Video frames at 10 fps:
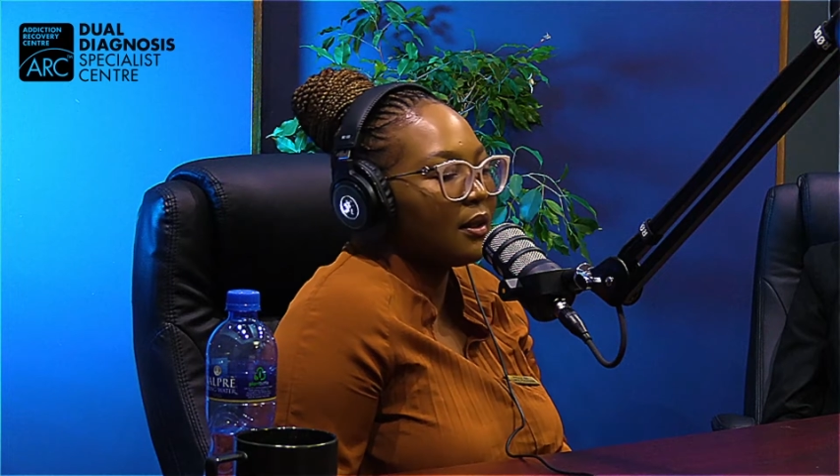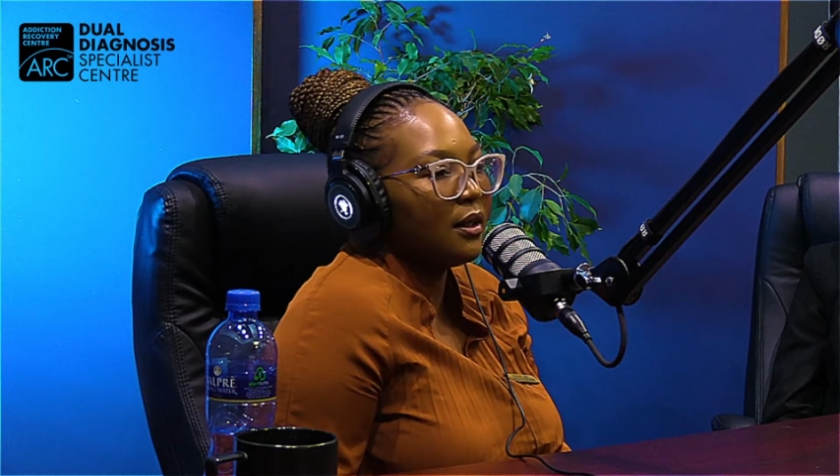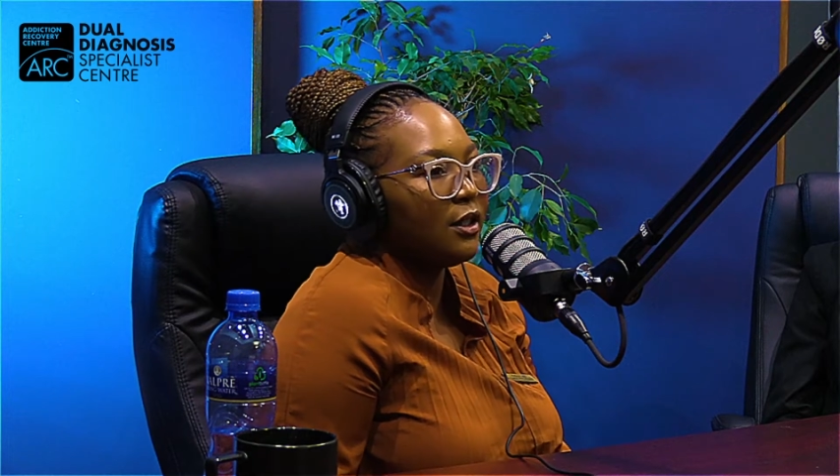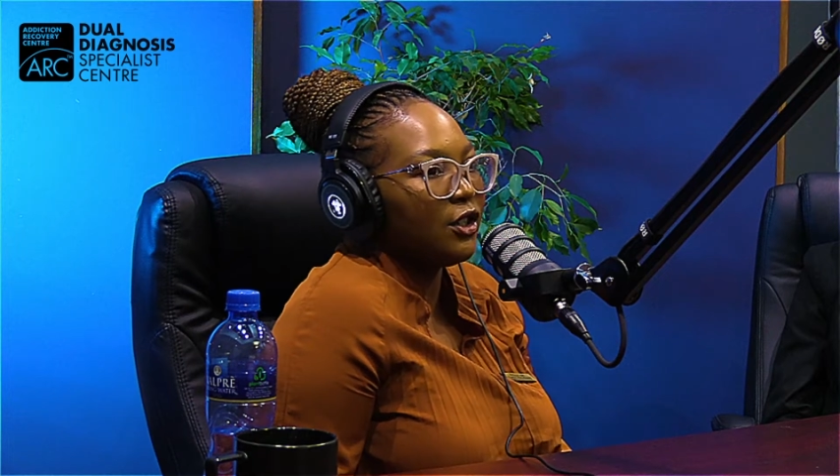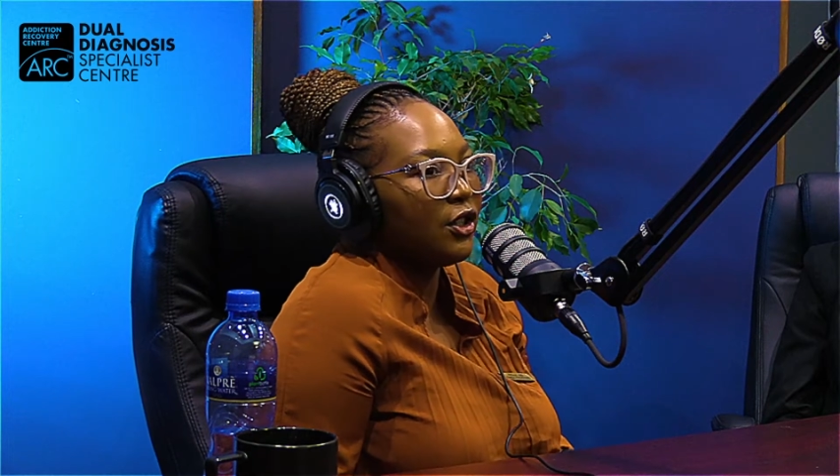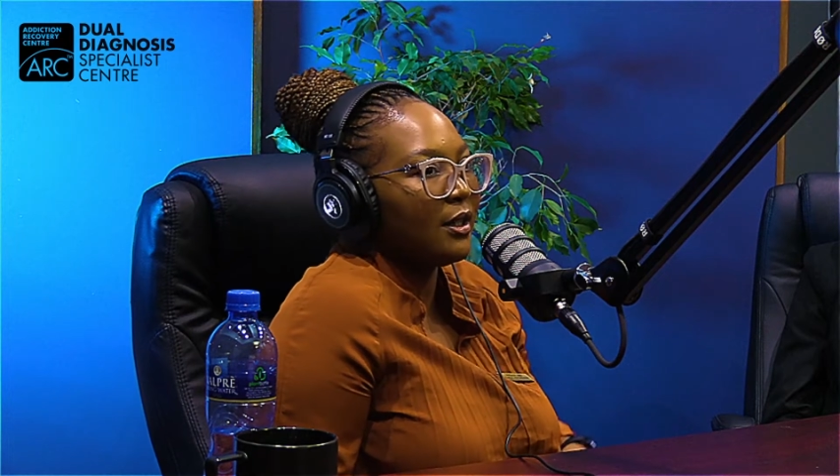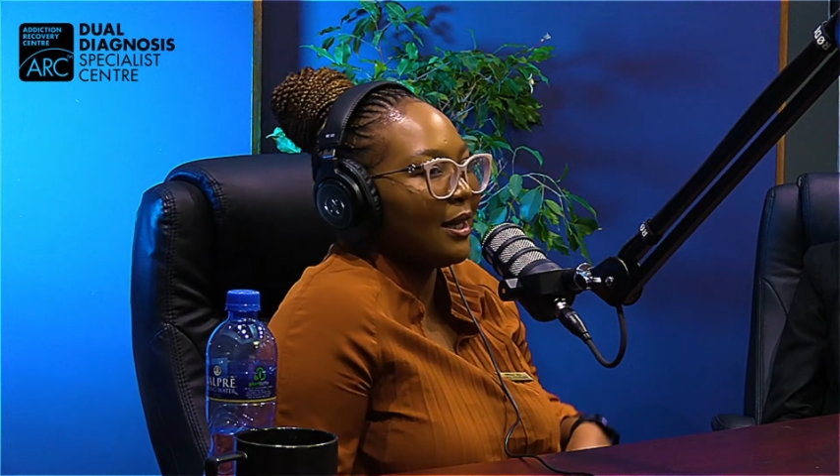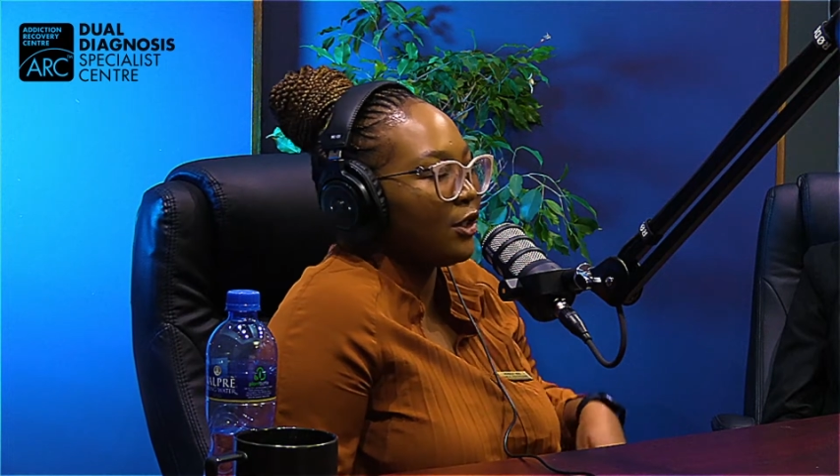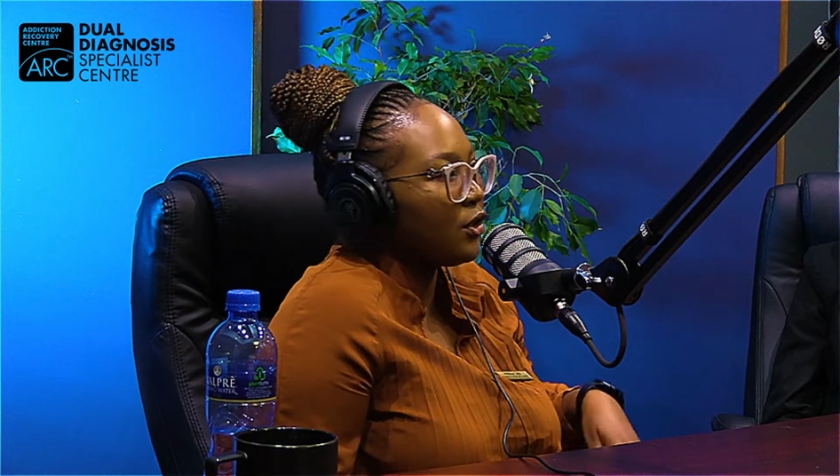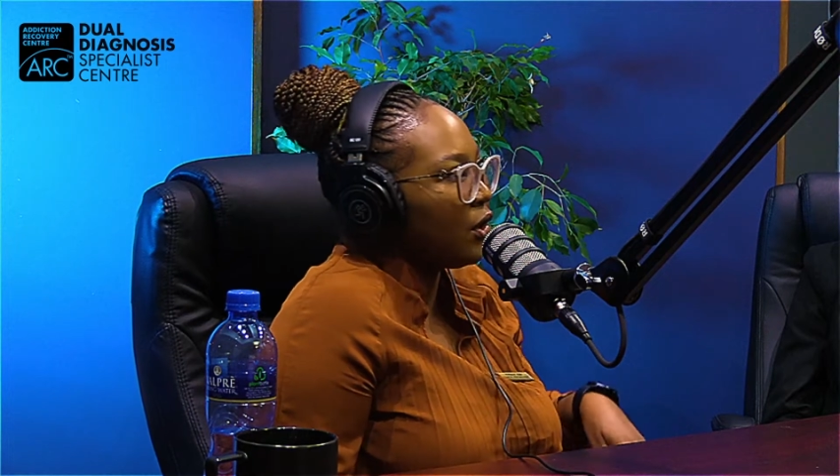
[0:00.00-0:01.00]
conditions
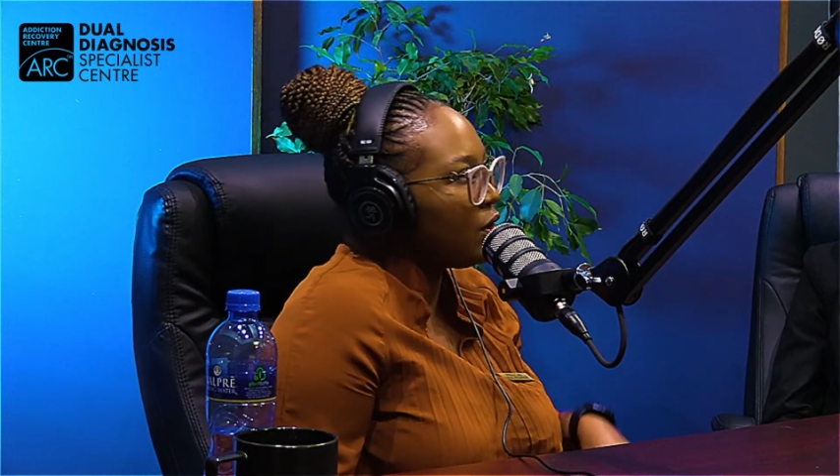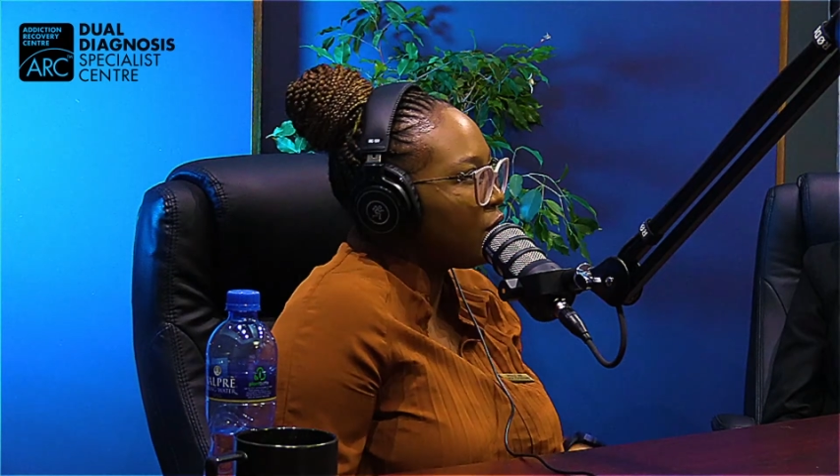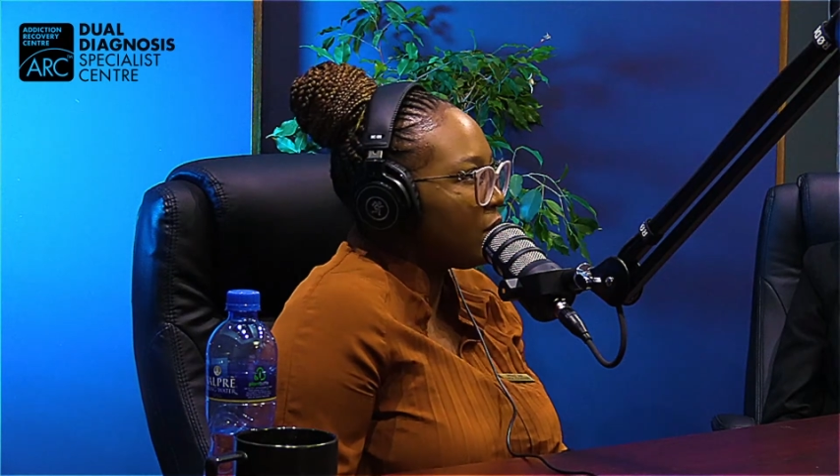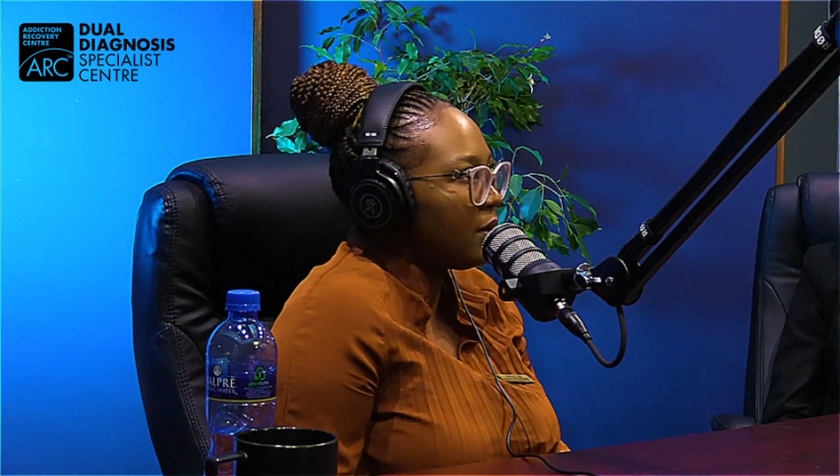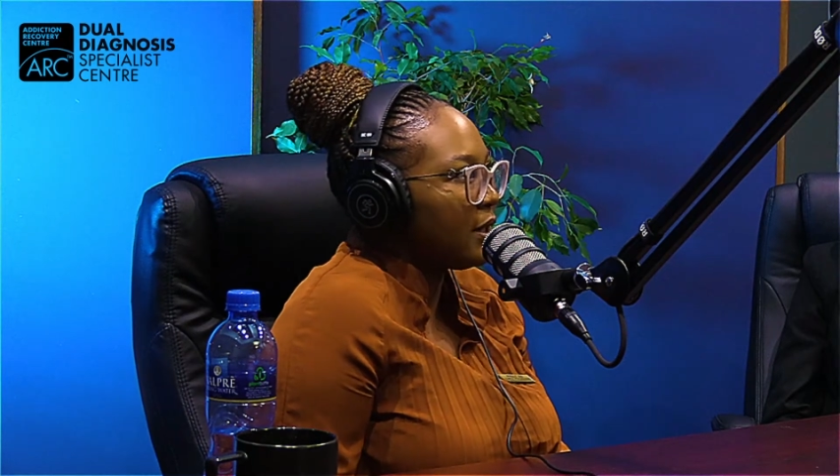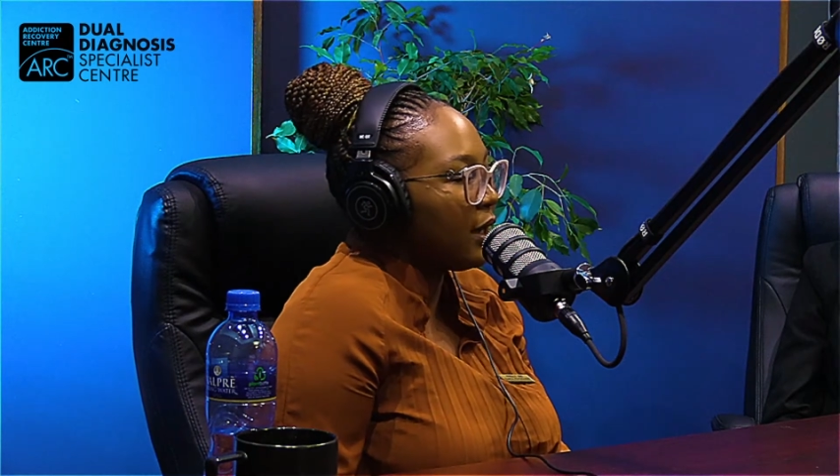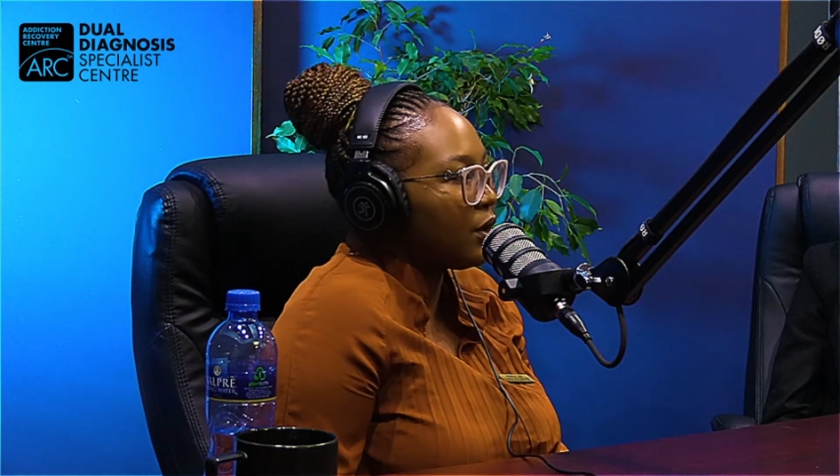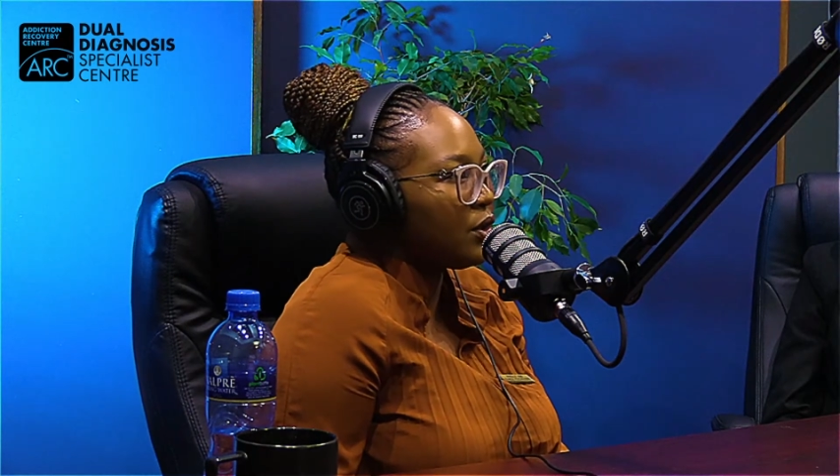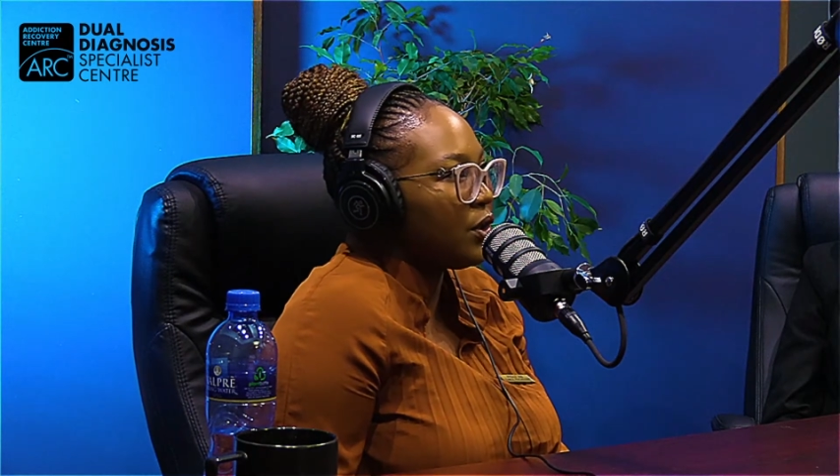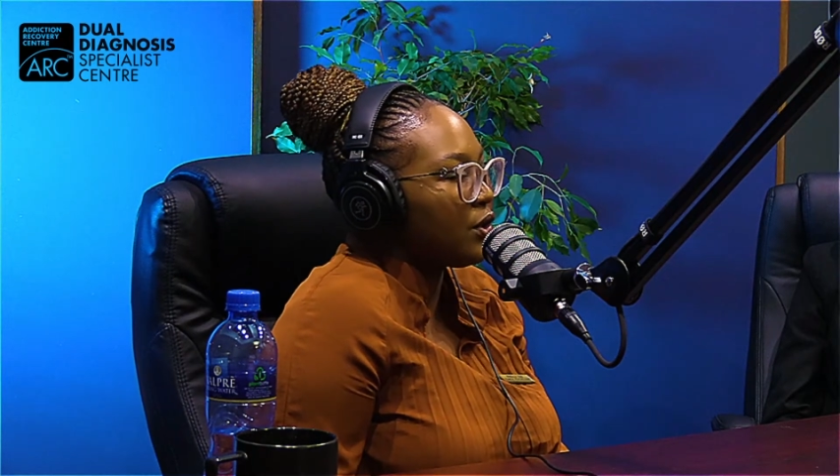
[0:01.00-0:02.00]
and
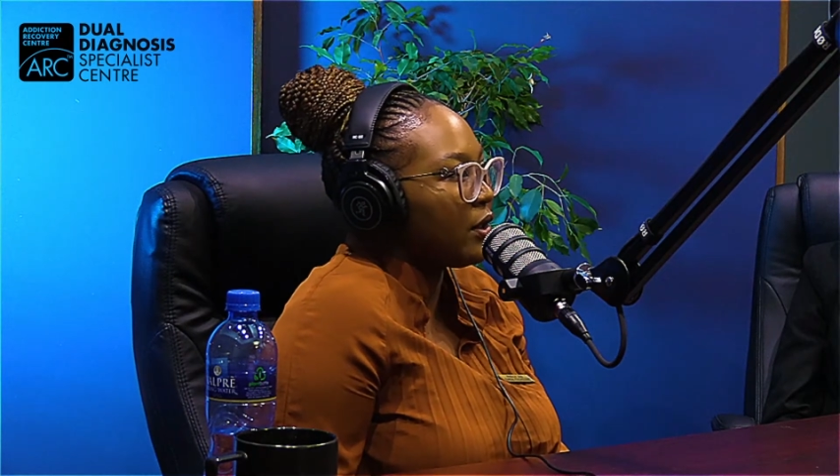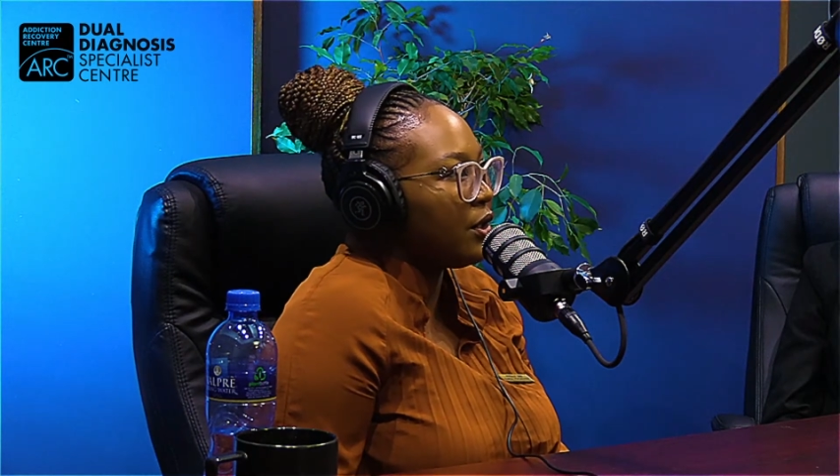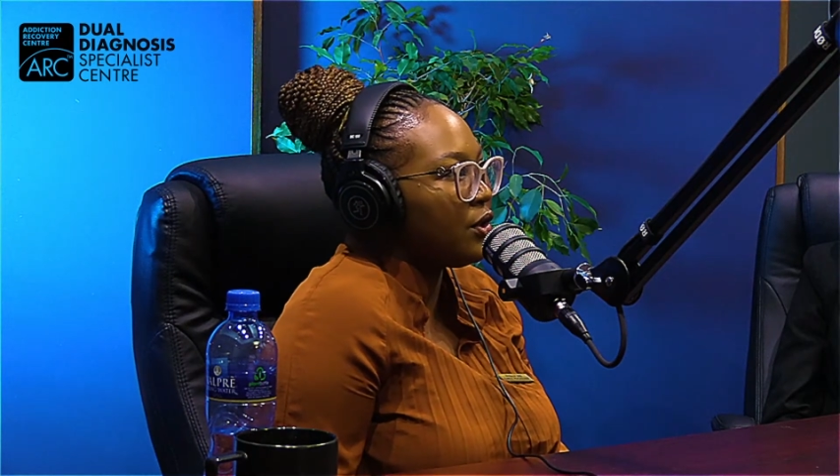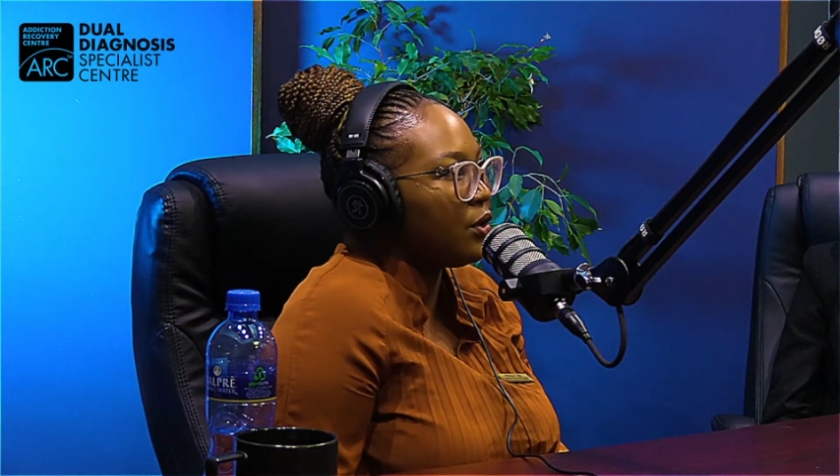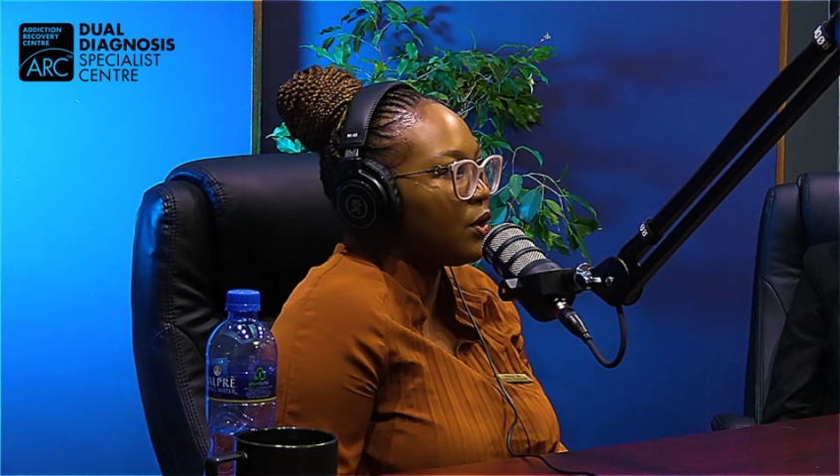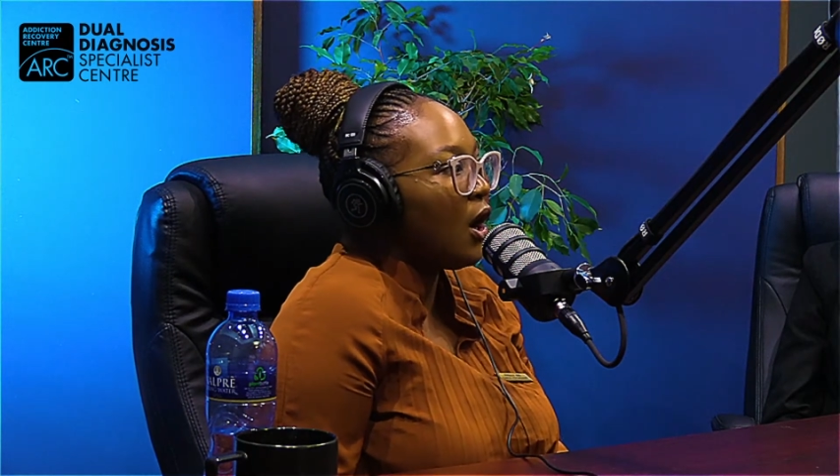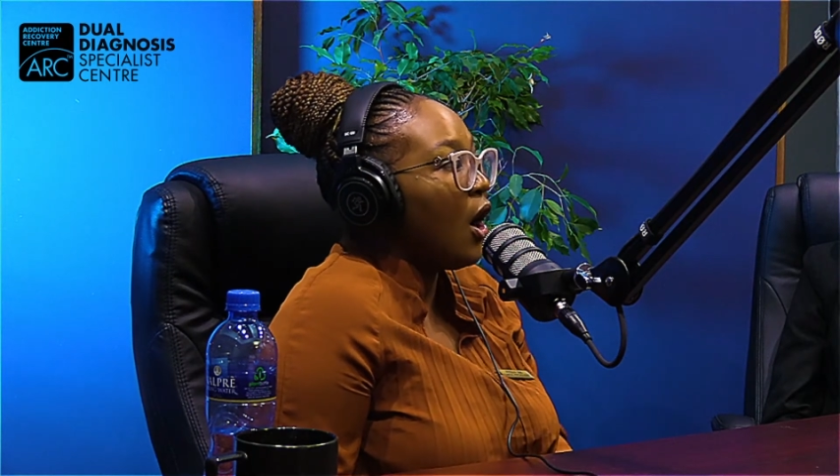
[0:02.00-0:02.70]
psychosocial issues